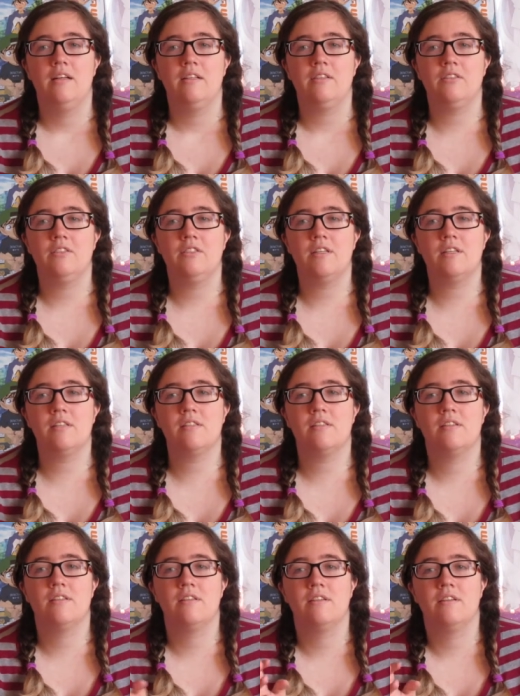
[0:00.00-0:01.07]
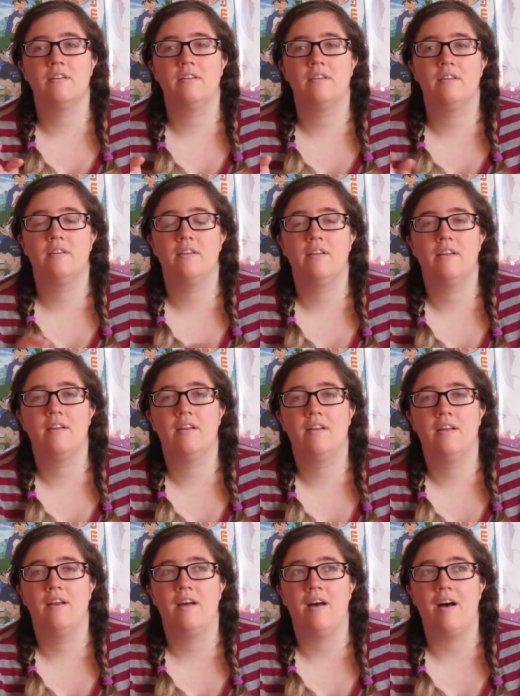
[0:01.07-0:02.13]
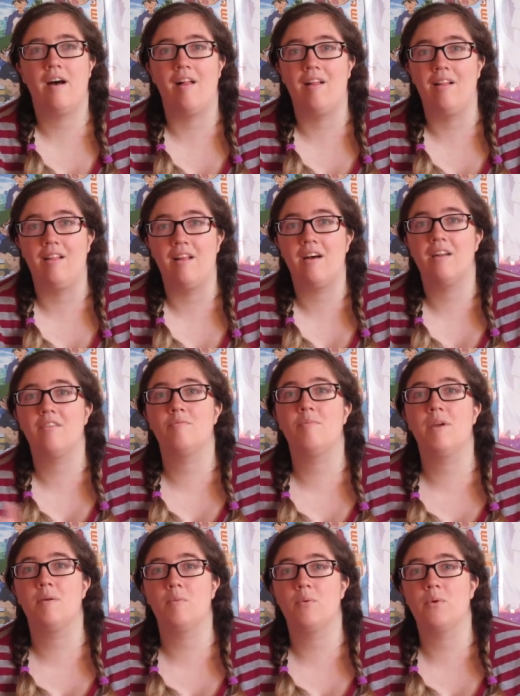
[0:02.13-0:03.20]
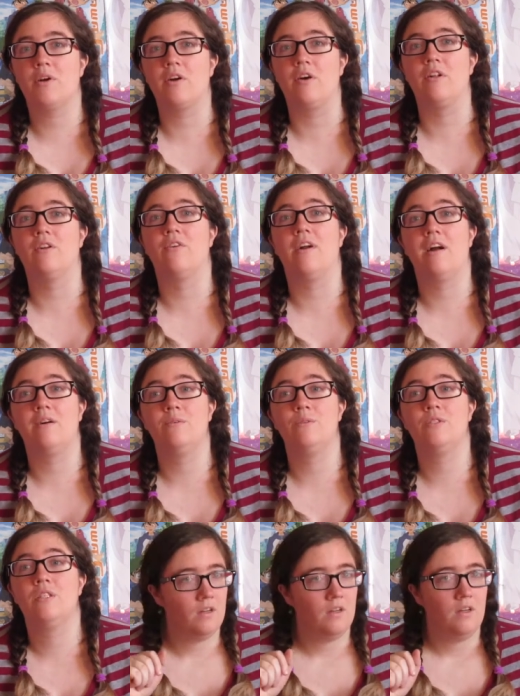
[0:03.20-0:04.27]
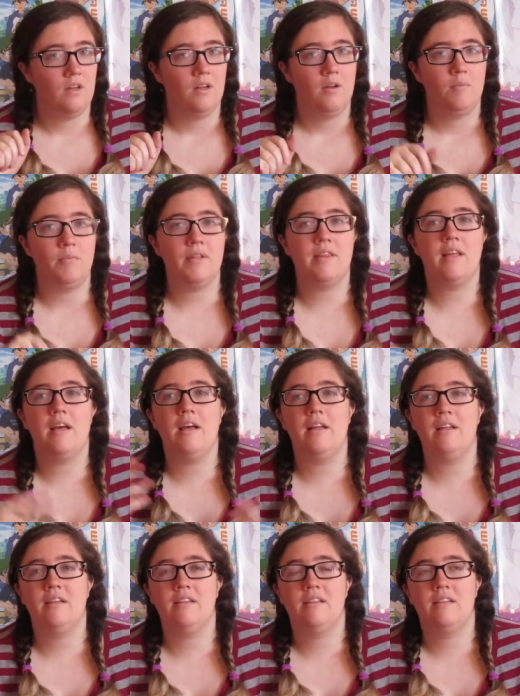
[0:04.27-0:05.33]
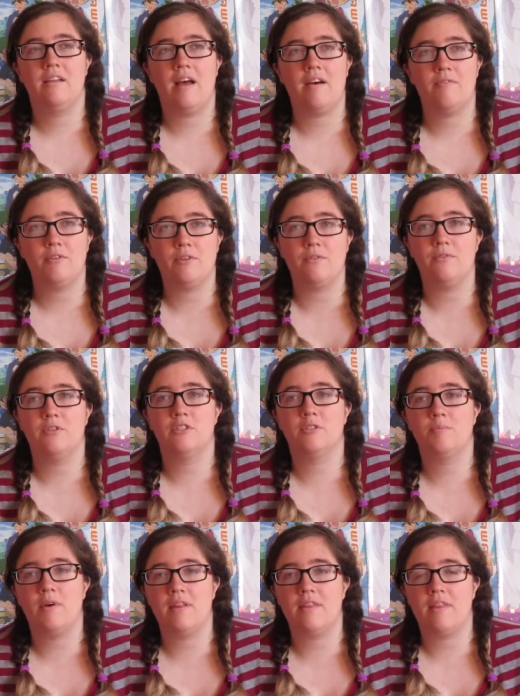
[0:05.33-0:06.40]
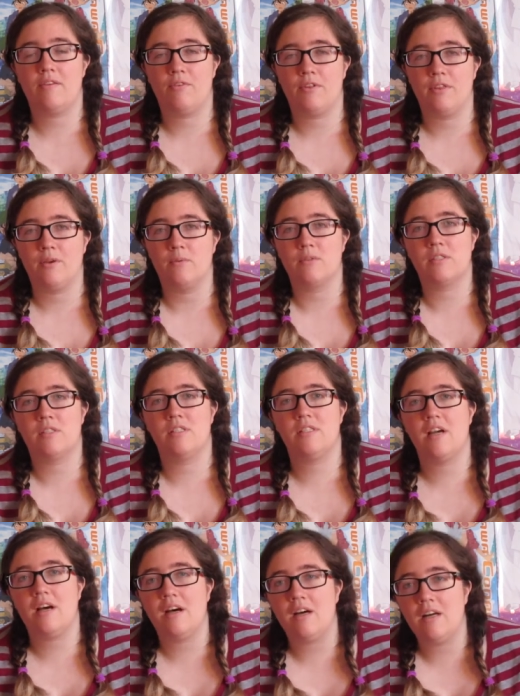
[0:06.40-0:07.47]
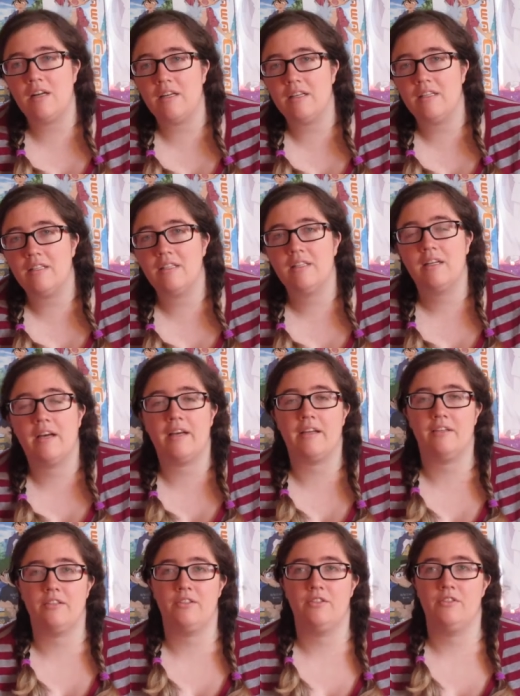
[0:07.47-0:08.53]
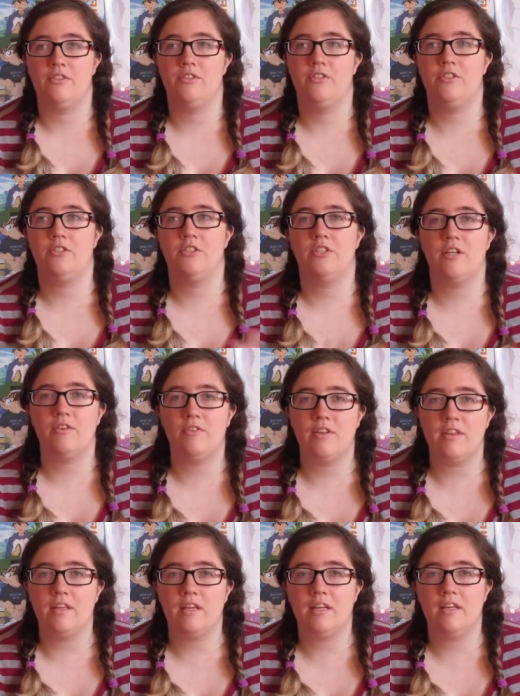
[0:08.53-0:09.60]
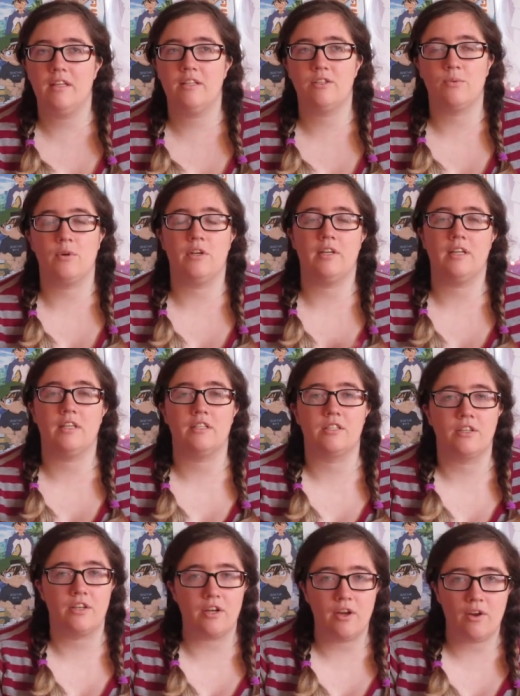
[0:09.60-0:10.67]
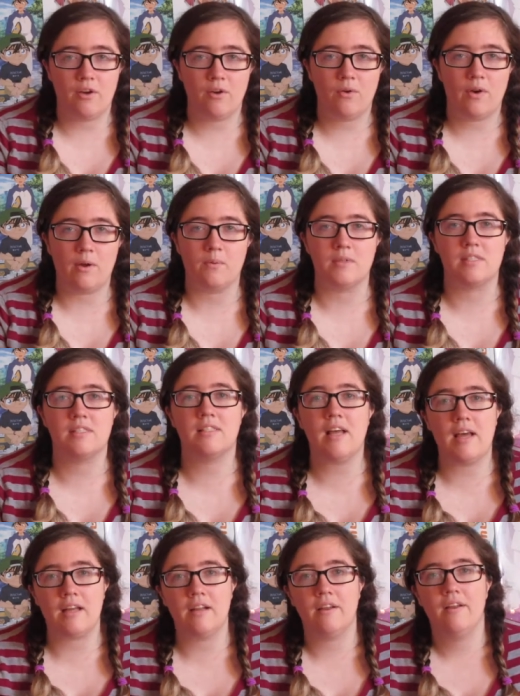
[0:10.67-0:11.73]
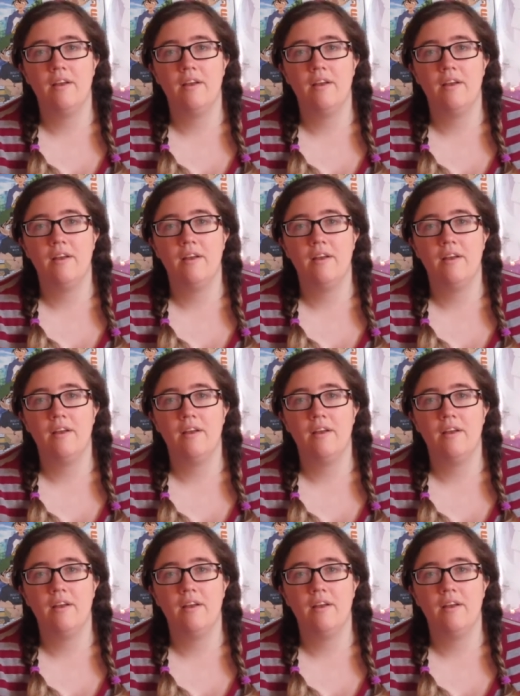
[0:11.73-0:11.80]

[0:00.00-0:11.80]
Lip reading: There's just a lot of paperwork all around. But then, after the first month, everything was done. I had turned everything in to where it needed to go. I was set.